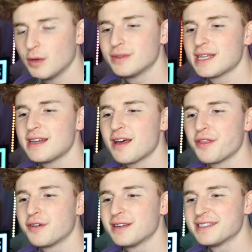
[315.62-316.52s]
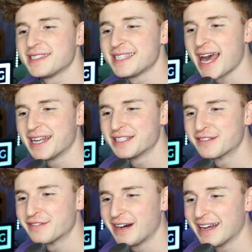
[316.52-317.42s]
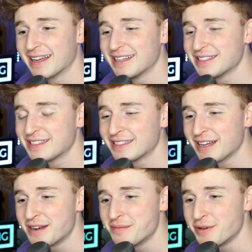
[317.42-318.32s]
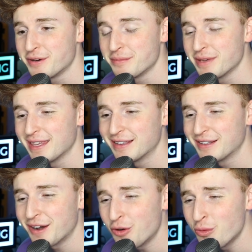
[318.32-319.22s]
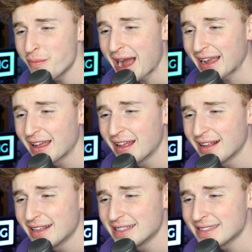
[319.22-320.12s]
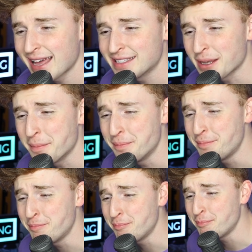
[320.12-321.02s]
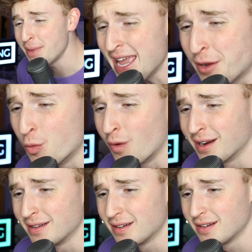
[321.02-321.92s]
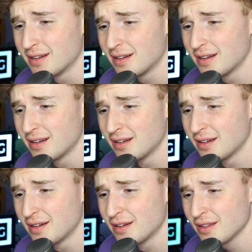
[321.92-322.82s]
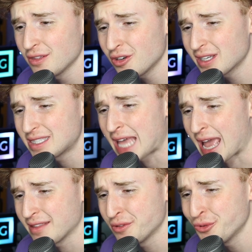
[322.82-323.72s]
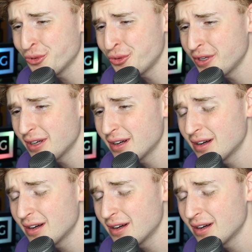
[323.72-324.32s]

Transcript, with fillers: Here is another satisfying sunburn peel. Oh my, that is a big one. Look at that, dude.